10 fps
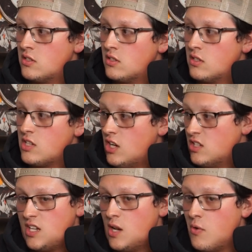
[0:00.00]
Because I could have
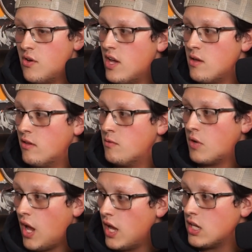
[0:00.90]
stayed up all night, but
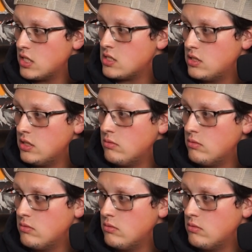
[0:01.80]
I had to get to sleep.